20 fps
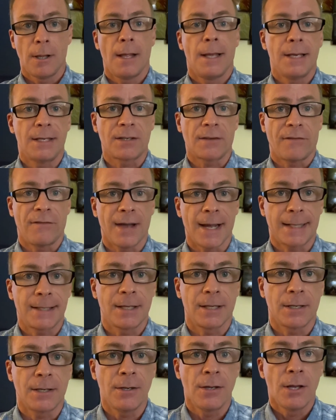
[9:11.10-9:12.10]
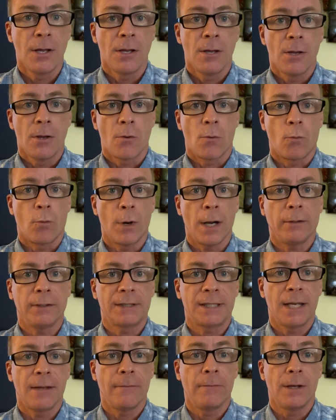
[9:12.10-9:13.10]
is affected
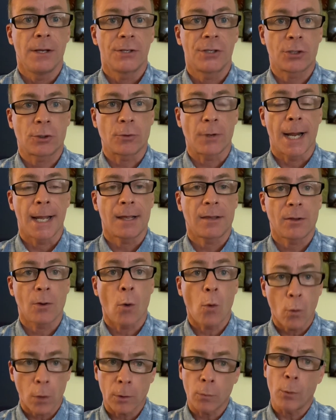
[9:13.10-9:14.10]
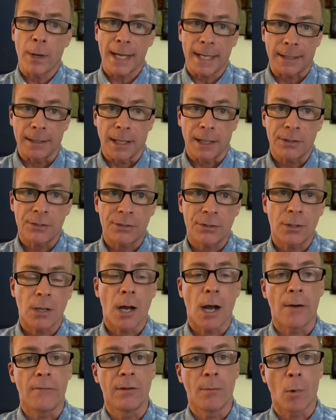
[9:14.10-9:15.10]
relative strength or weakness
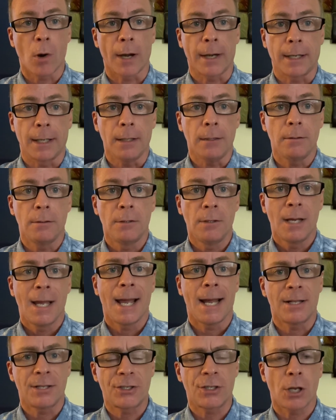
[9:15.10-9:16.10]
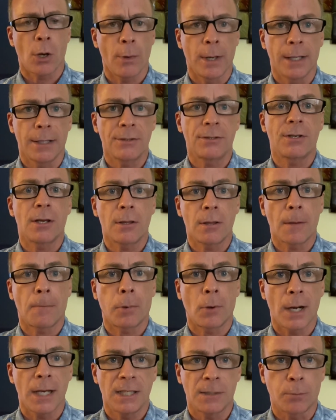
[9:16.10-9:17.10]
of the market, and so is the
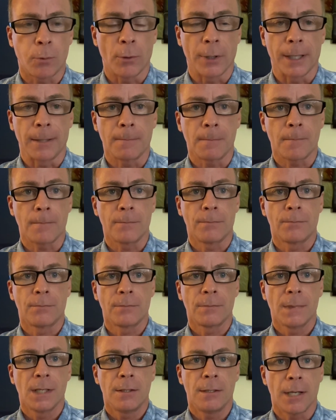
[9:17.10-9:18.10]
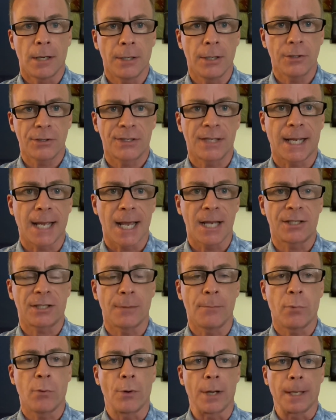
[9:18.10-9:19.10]
price point. Now, here's the case
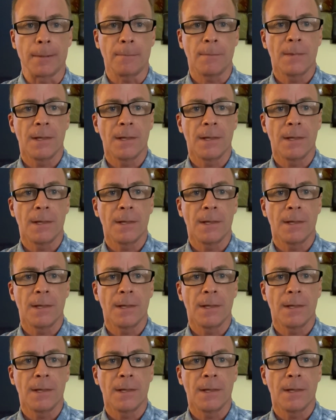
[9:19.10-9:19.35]
in point.